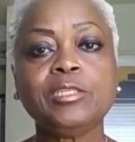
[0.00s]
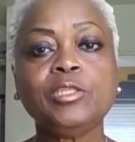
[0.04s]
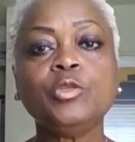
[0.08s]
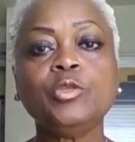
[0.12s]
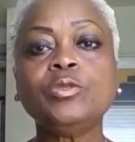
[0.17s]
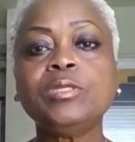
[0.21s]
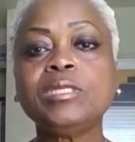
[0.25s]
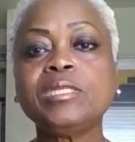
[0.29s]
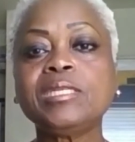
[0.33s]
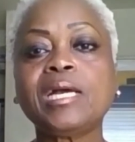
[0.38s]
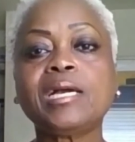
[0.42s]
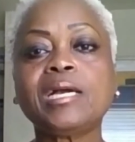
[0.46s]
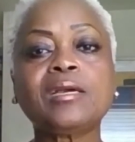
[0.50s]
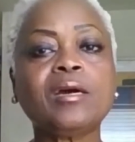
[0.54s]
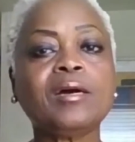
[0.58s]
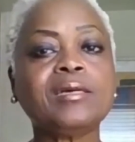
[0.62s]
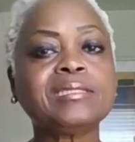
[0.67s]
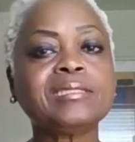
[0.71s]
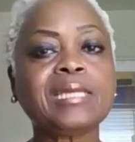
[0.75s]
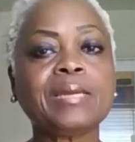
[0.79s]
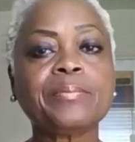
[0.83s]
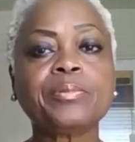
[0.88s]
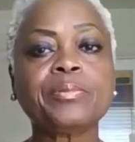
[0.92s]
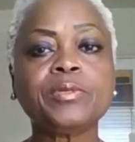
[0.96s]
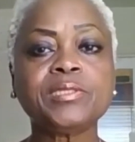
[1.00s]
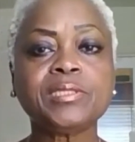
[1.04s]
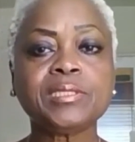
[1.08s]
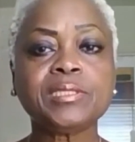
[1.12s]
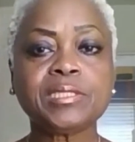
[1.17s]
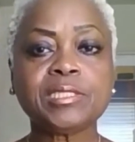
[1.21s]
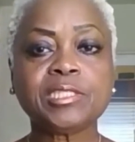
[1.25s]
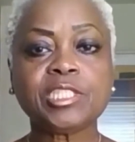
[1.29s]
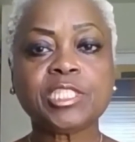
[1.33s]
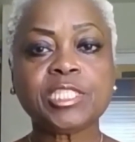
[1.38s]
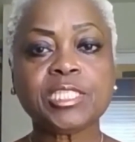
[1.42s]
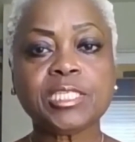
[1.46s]
You did not cause that
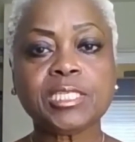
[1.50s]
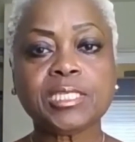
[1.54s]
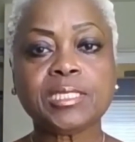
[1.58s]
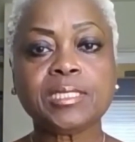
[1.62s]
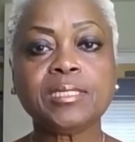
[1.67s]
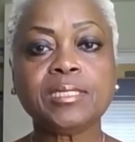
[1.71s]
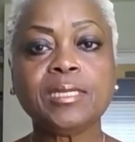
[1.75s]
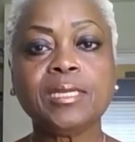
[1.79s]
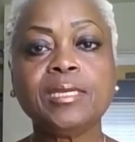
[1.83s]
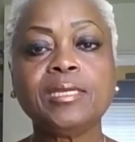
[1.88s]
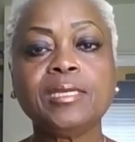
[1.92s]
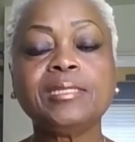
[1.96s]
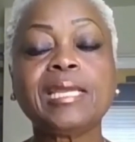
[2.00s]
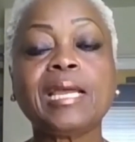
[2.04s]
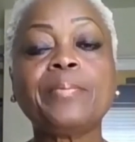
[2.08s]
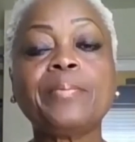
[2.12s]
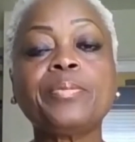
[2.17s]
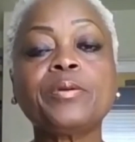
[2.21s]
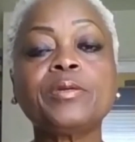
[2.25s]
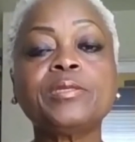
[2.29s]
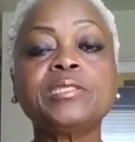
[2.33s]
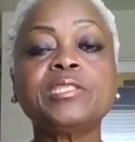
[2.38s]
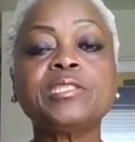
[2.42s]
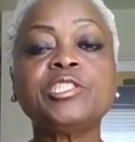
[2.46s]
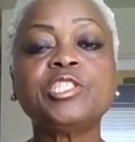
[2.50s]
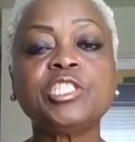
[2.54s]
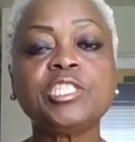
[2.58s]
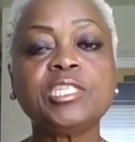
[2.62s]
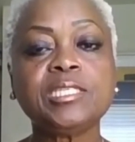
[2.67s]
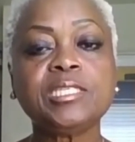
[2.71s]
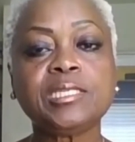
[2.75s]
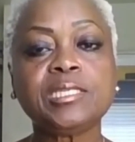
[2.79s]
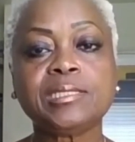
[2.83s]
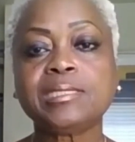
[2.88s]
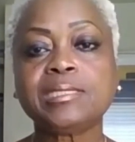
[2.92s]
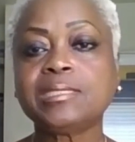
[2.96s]
person to cheat. That person
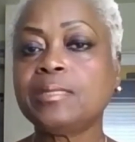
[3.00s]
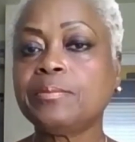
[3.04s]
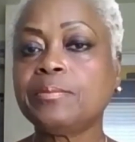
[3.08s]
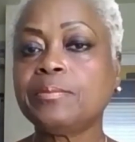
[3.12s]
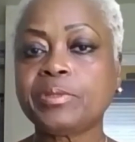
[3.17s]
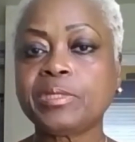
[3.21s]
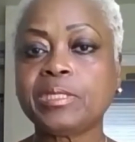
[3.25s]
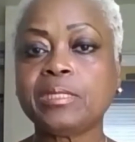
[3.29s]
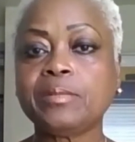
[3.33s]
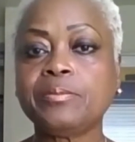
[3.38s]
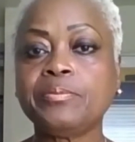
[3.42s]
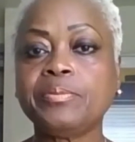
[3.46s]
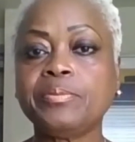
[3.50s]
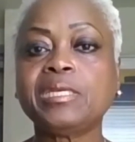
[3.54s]
cheated simply